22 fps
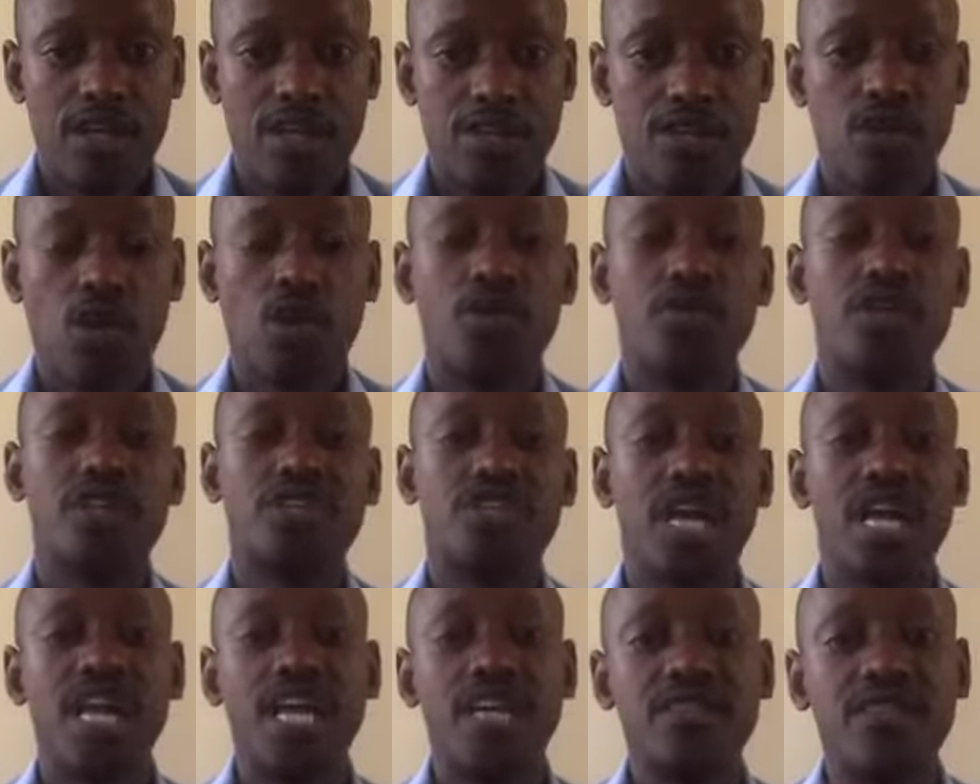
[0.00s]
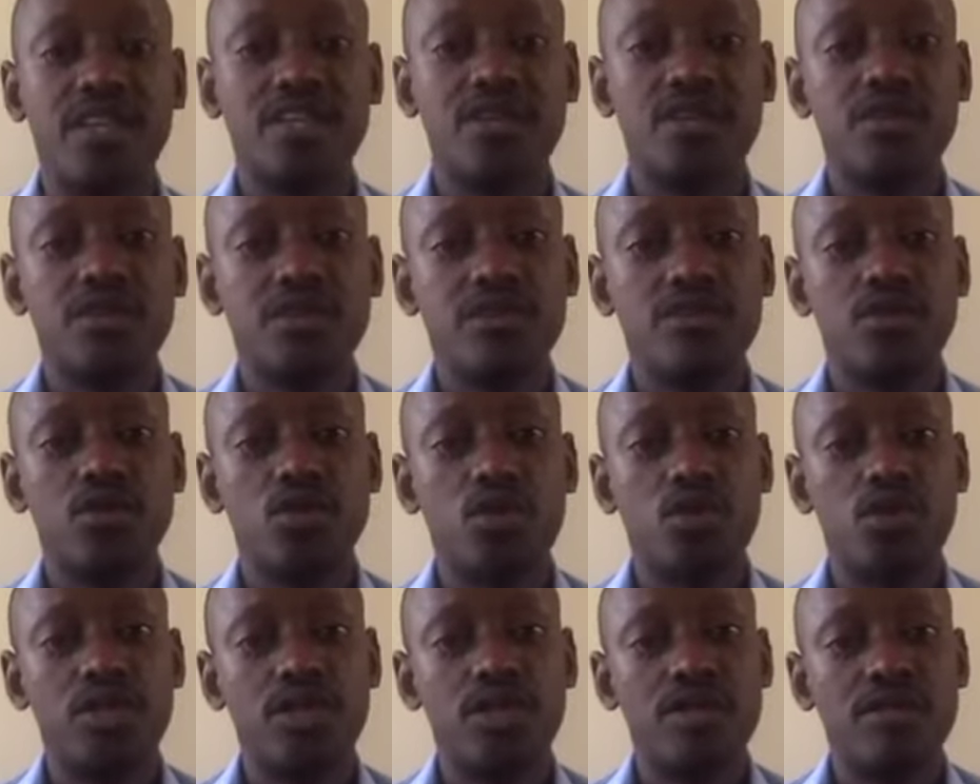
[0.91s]
So the challenge that you
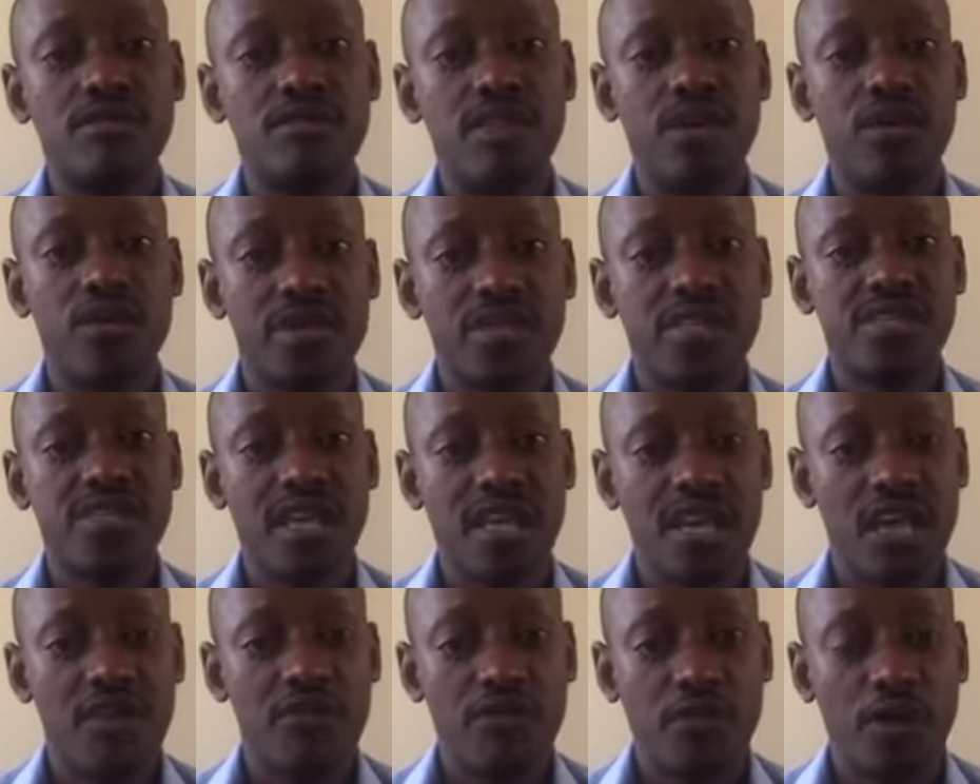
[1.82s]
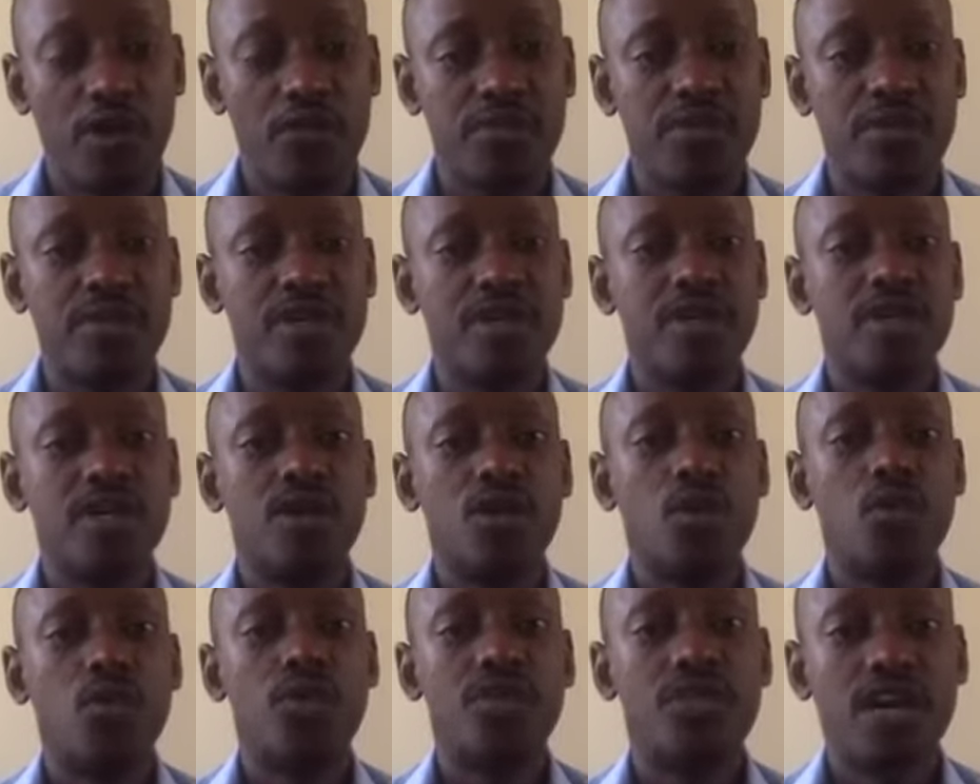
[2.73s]
could, the risks that are involved
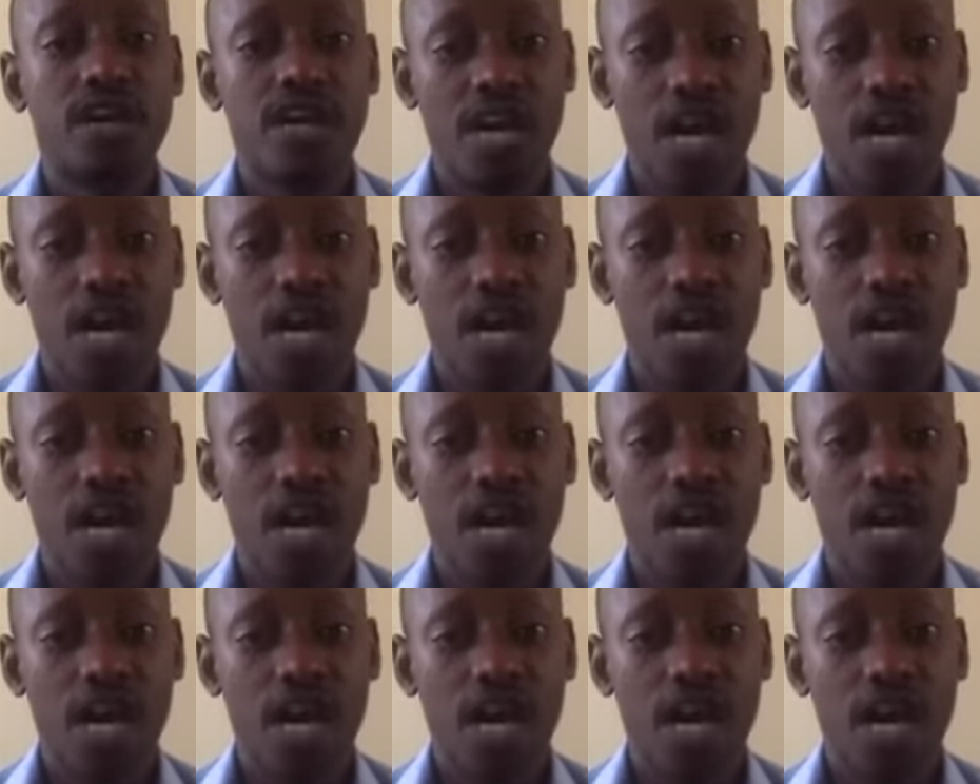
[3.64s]
with the